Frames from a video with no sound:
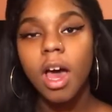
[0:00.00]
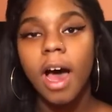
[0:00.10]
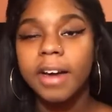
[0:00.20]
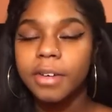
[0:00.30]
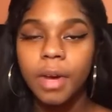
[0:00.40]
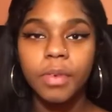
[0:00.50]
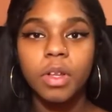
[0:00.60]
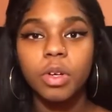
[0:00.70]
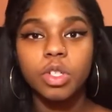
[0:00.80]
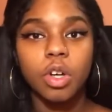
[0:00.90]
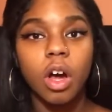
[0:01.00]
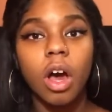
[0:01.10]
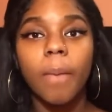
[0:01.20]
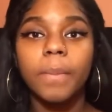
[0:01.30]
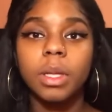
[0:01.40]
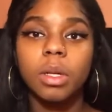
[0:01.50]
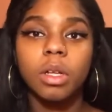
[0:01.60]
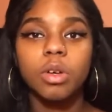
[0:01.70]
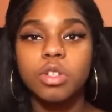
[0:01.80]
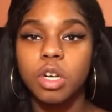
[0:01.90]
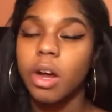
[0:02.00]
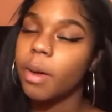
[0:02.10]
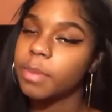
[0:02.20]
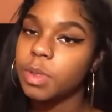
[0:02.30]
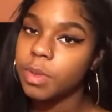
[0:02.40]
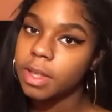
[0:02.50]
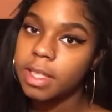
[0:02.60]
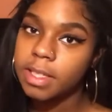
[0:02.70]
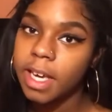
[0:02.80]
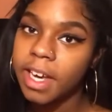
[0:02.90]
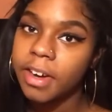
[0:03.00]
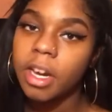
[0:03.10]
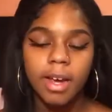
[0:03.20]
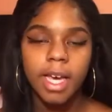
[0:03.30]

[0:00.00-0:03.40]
I don't have the closure on, but the closure comes with this hair.